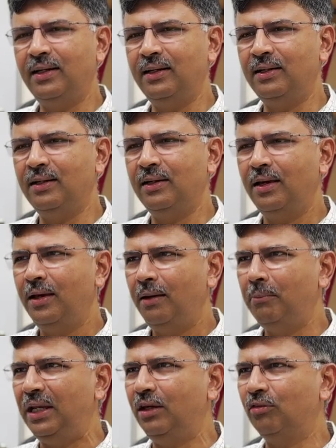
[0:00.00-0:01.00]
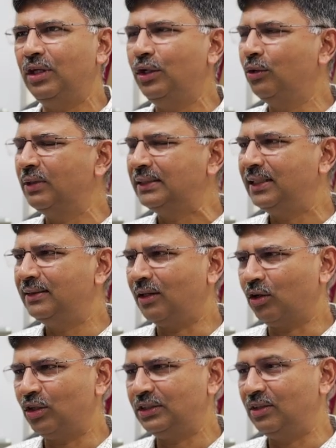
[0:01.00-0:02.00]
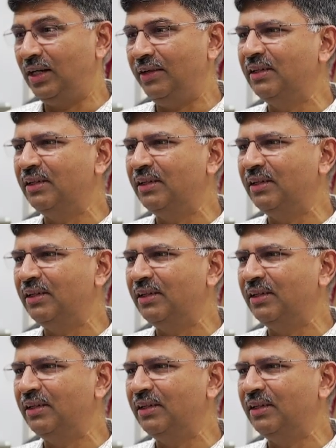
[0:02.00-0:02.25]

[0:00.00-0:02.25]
in many of the universities across the world,